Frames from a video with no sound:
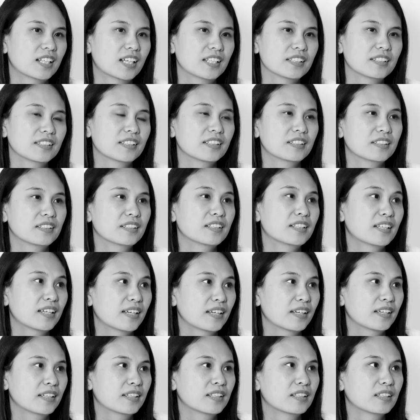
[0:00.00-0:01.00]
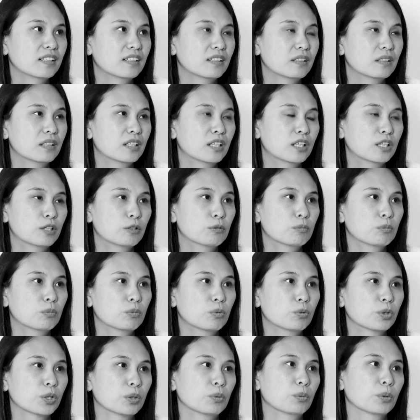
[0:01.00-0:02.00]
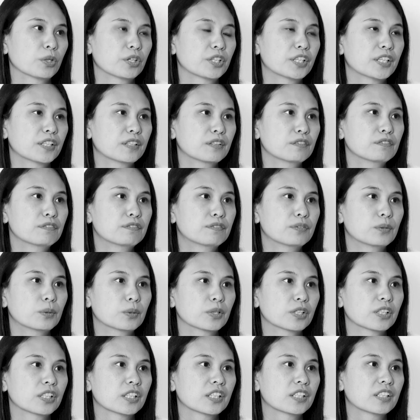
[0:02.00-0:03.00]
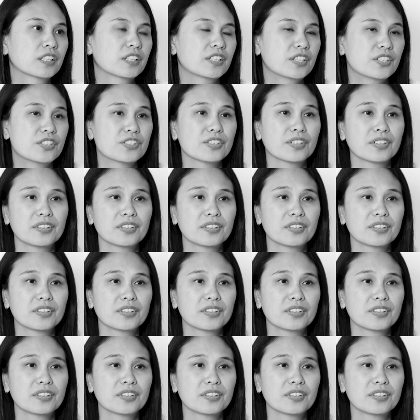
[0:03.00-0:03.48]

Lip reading: At the end of the day, we're working for each